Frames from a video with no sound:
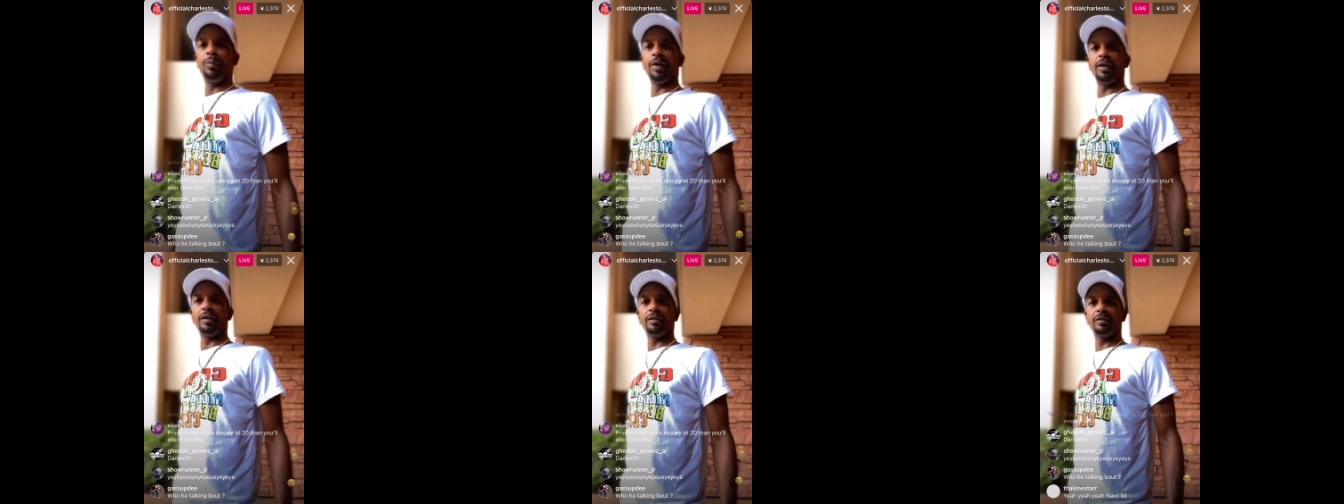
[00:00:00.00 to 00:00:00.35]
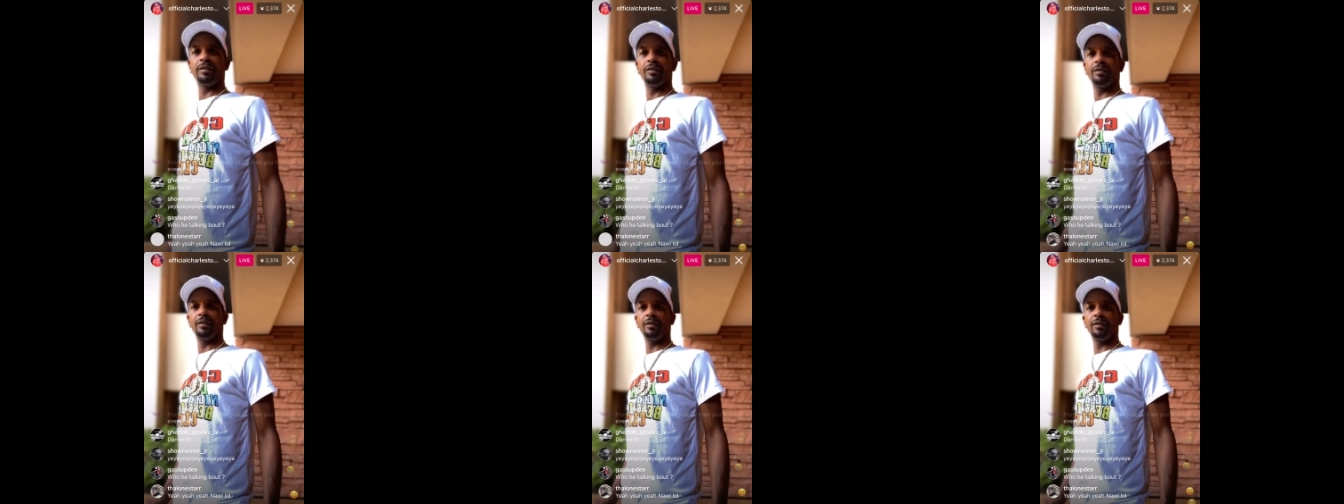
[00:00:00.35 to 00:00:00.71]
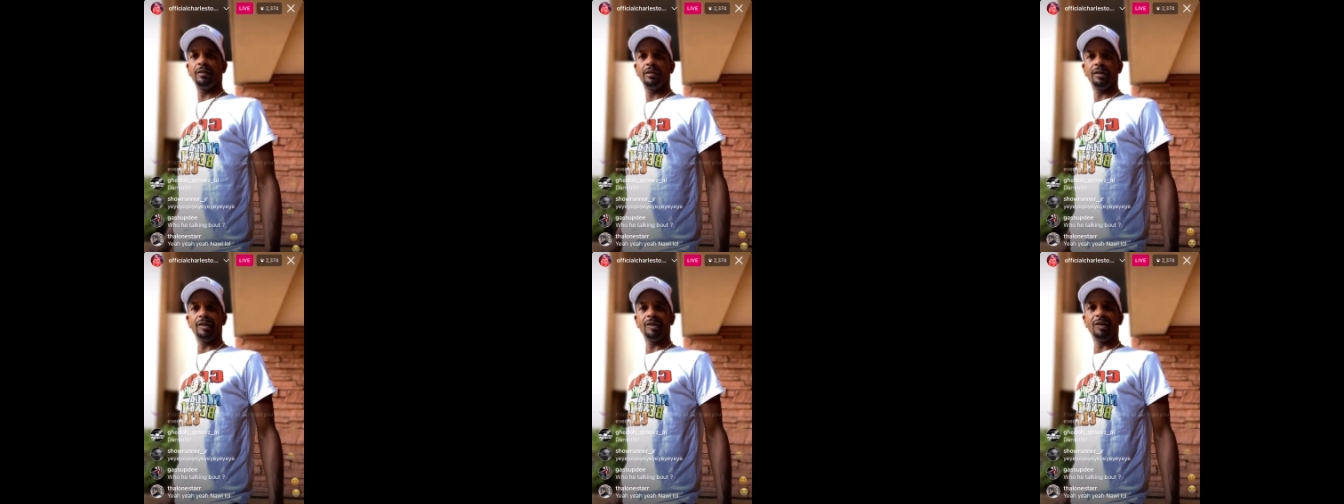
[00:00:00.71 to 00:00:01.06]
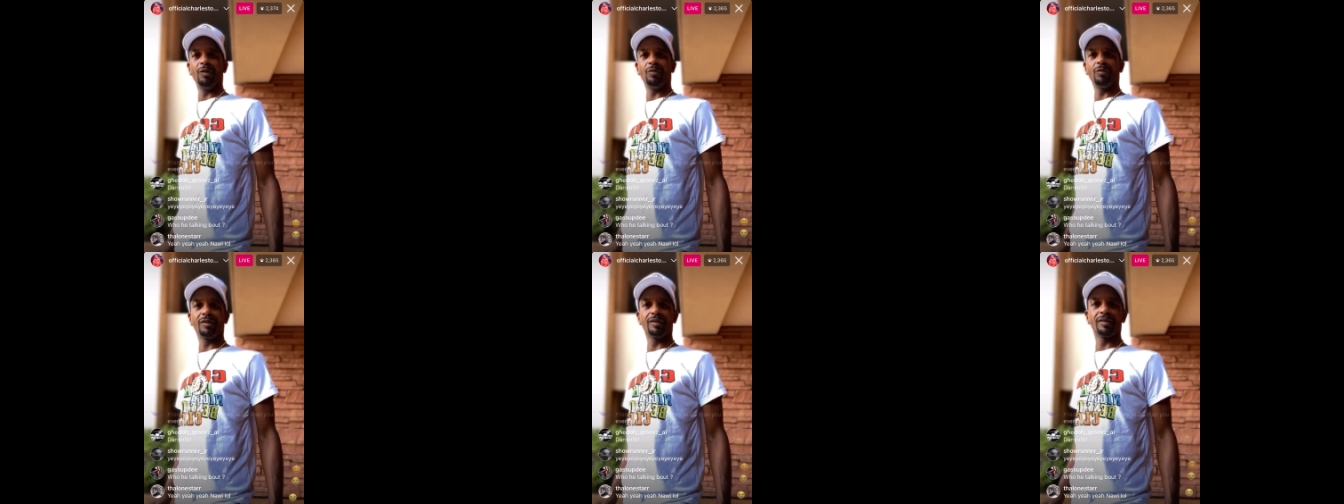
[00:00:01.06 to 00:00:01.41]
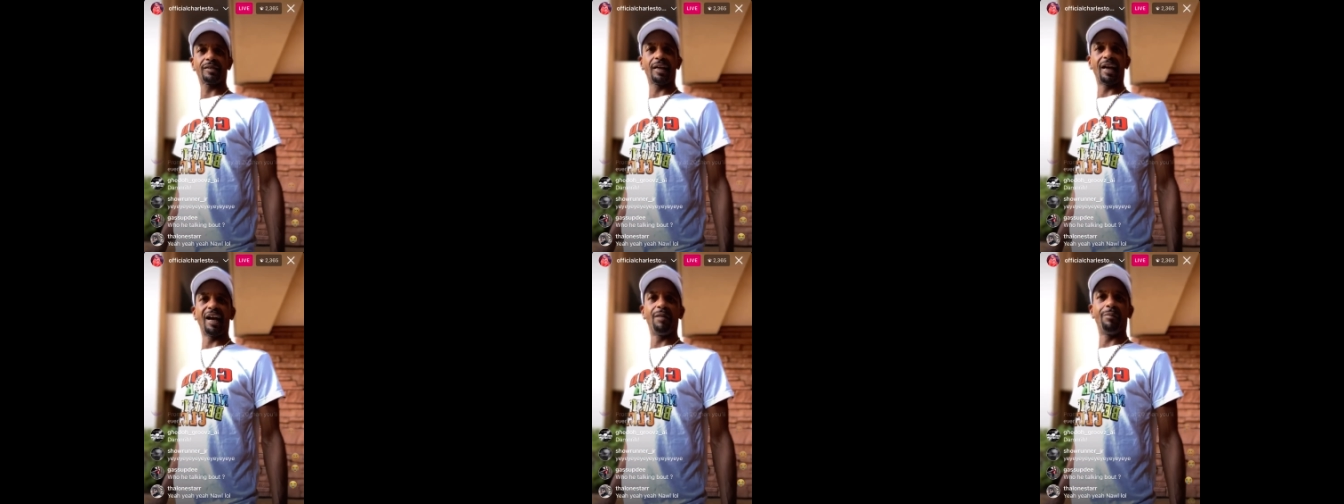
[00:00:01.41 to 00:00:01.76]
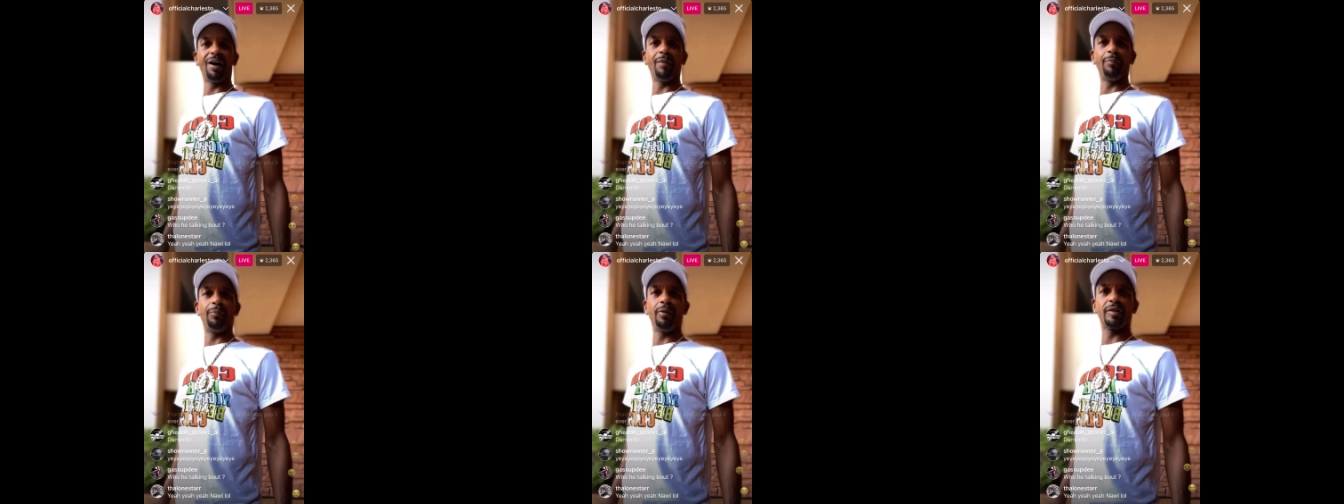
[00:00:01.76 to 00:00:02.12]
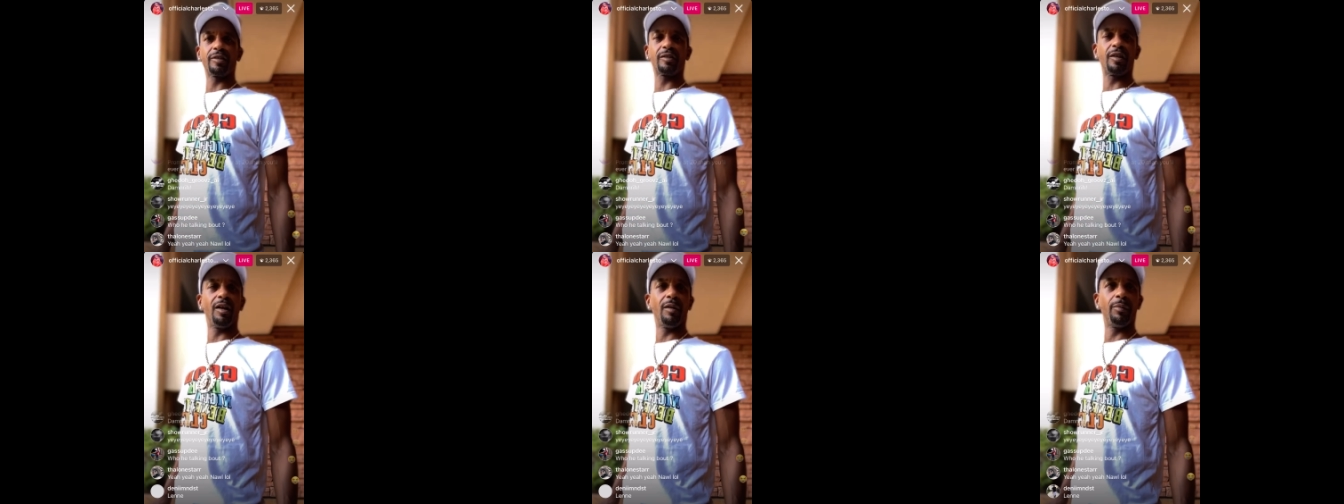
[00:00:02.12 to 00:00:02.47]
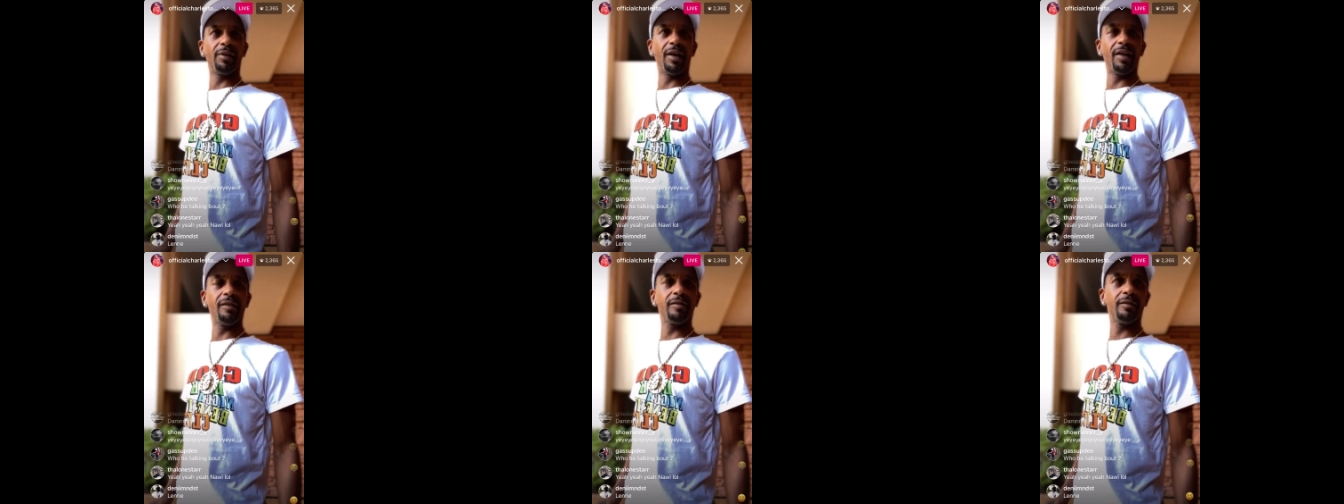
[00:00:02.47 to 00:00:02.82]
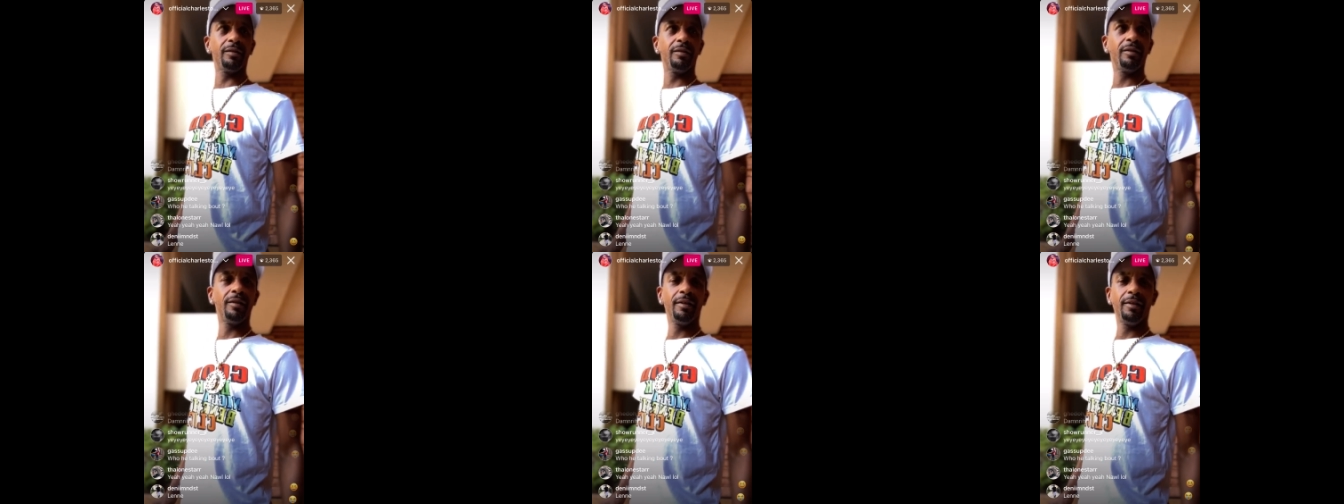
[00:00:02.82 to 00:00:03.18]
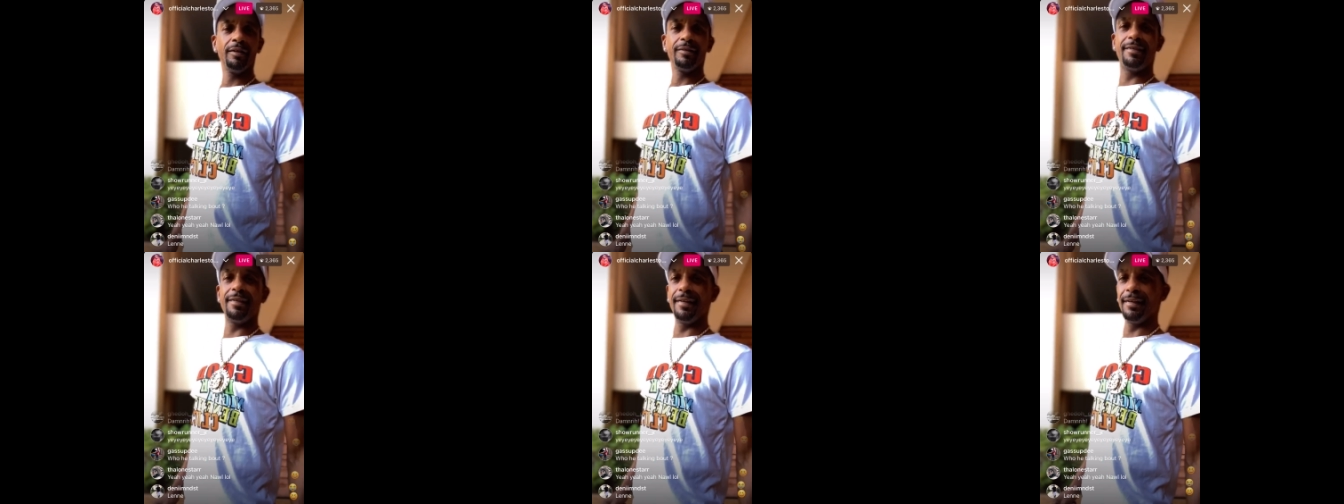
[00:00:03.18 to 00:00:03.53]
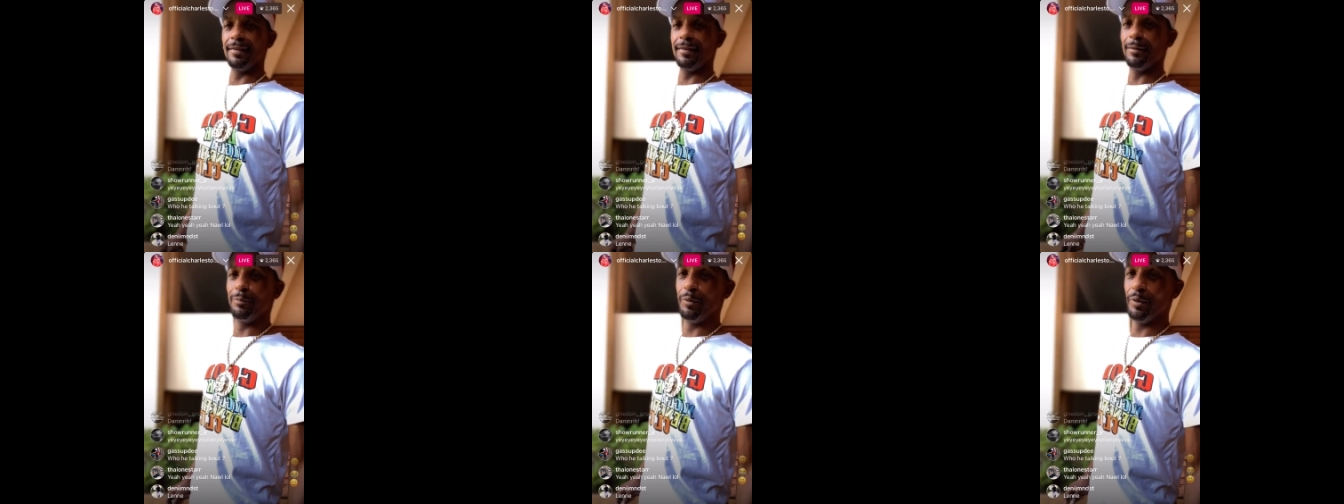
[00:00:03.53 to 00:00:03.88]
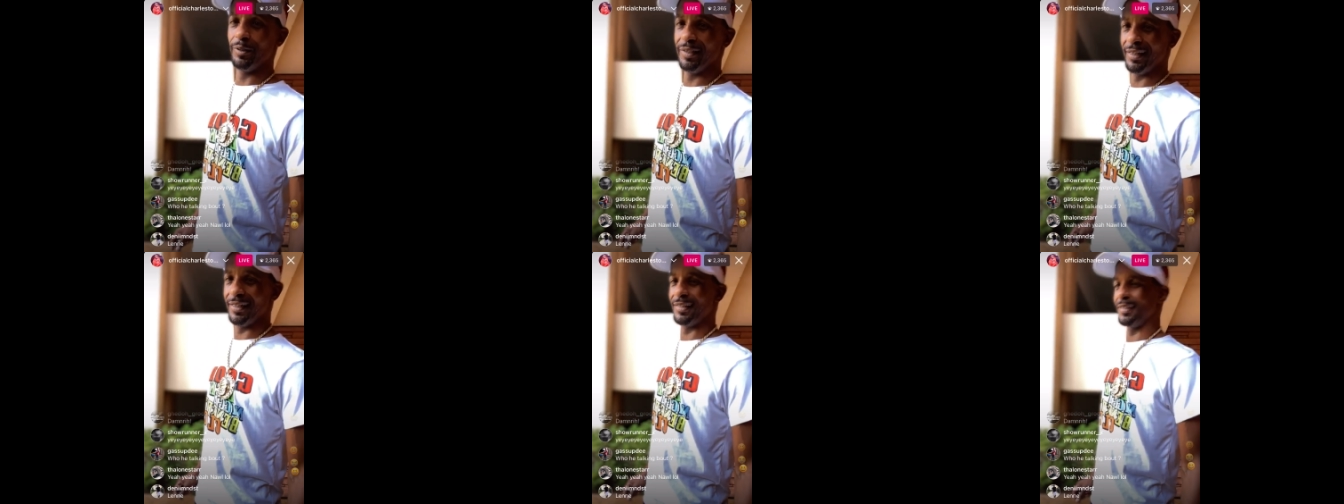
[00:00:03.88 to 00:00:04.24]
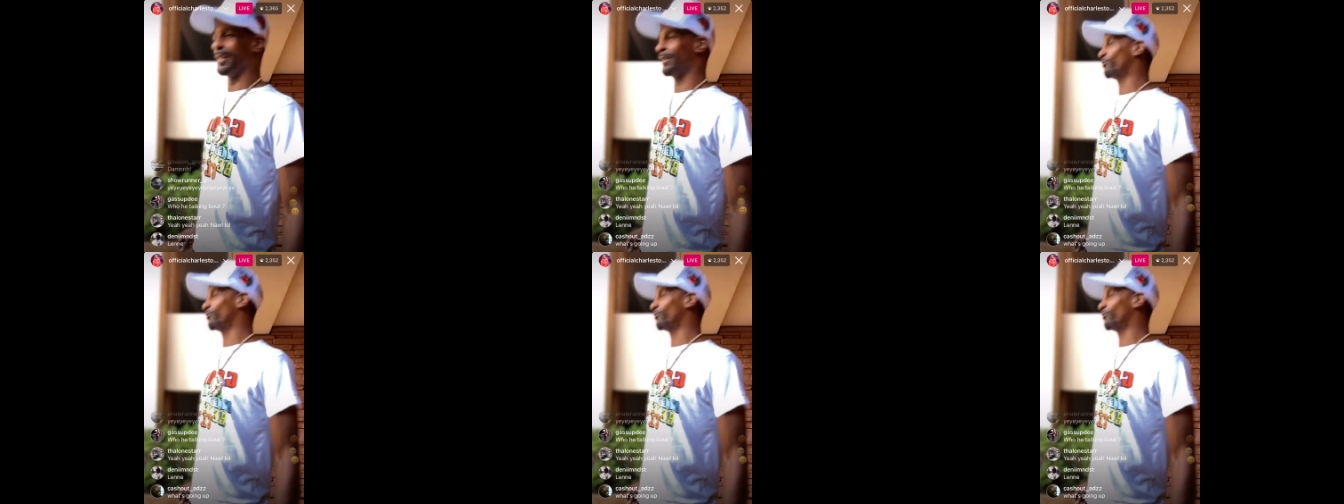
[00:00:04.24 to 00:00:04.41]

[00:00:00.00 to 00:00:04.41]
Bitch, you don't get to decide my punch combination. Shit, just putting